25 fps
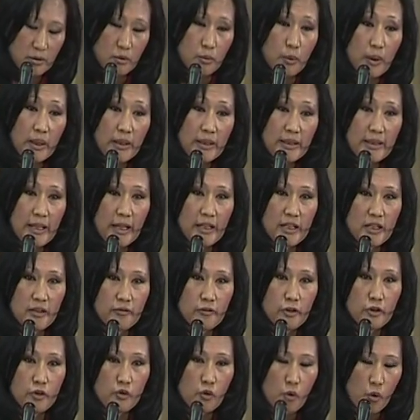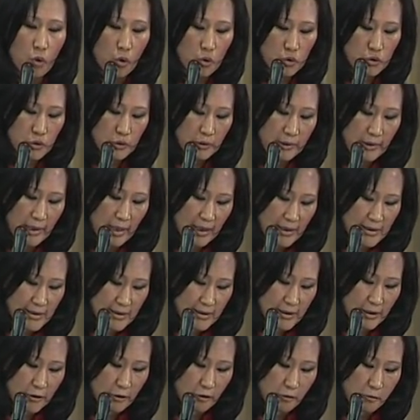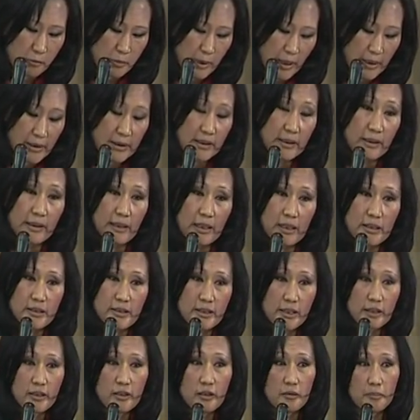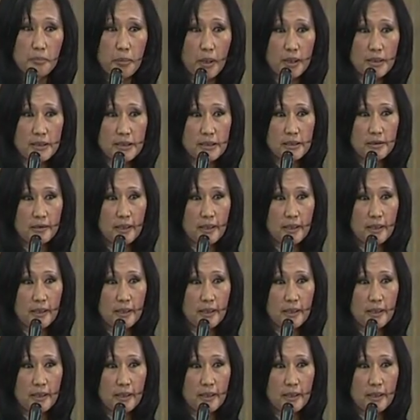one can even go to an extent of branding an entire party,